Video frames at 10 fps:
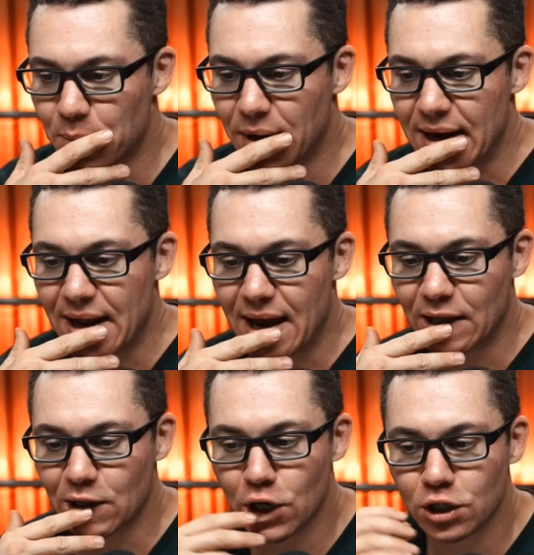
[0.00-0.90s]
But I
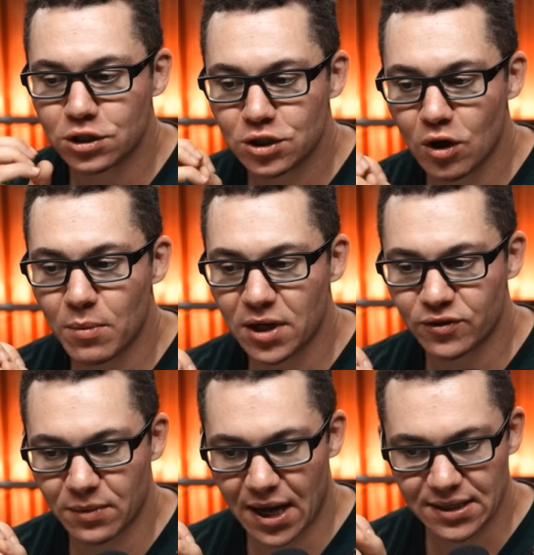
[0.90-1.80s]
learned so much
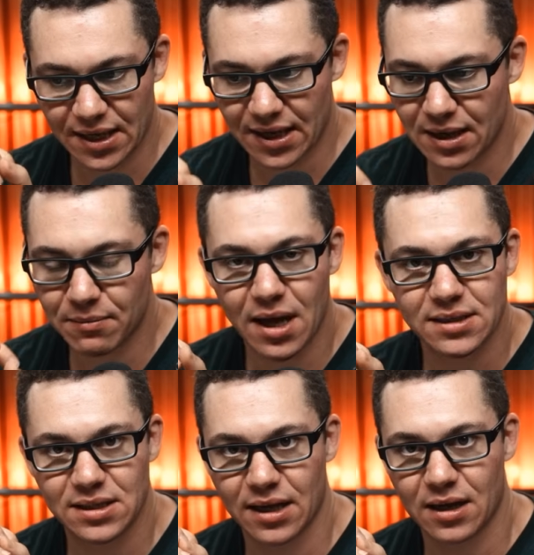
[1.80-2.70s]
from guys like him,
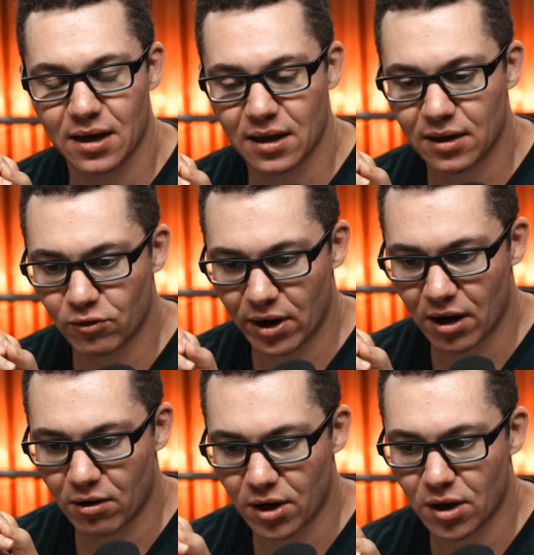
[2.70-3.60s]
guys like Grant
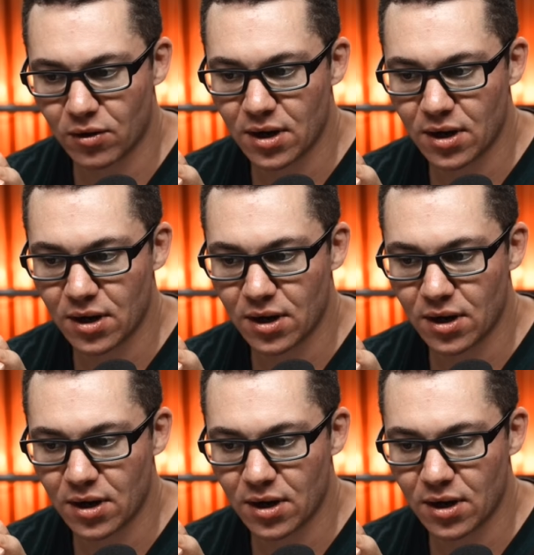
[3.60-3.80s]
Cardone.